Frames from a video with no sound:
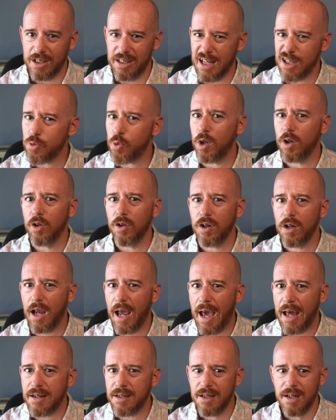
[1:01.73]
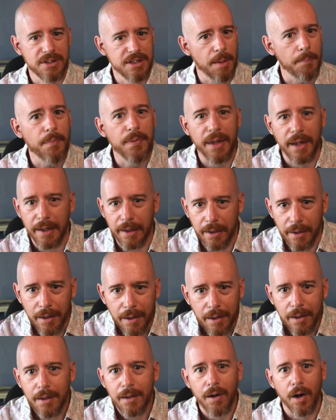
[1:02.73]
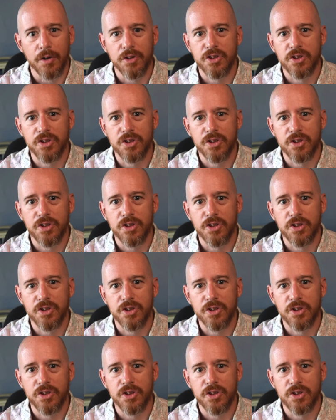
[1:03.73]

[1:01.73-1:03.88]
That's where I look at something or